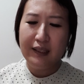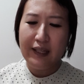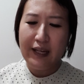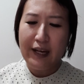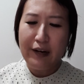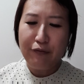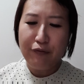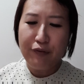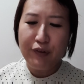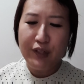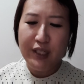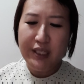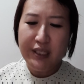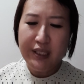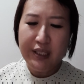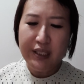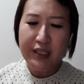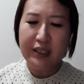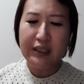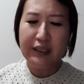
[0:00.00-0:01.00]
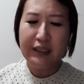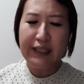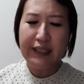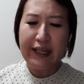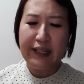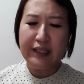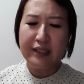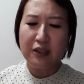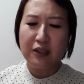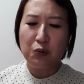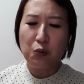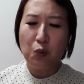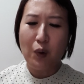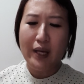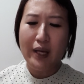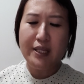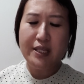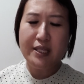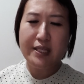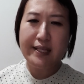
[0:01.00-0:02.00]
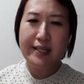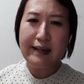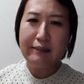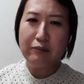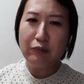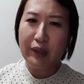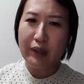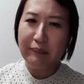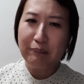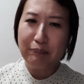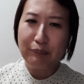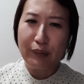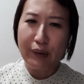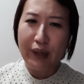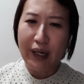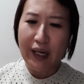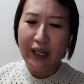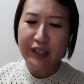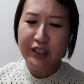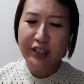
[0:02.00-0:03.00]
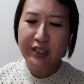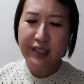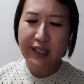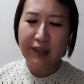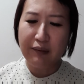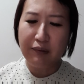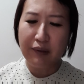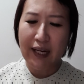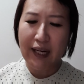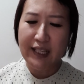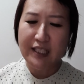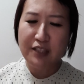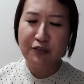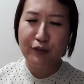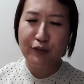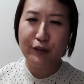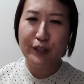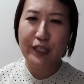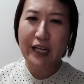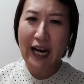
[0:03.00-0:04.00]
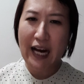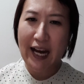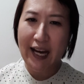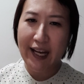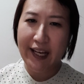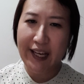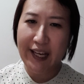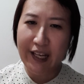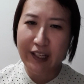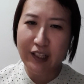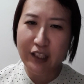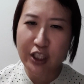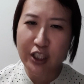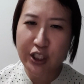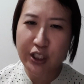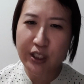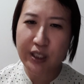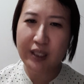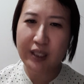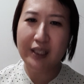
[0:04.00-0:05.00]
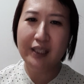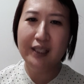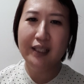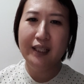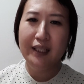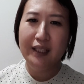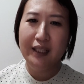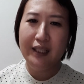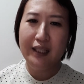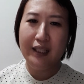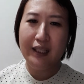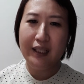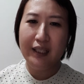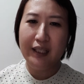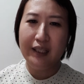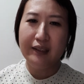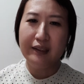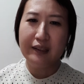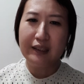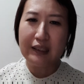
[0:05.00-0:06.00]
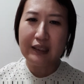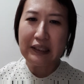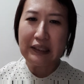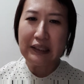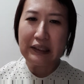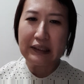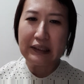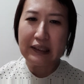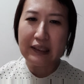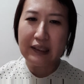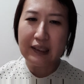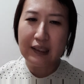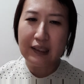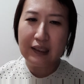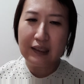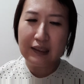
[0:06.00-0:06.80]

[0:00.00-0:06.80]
every year there is a 1 stem 1 branch that has very high energy, and the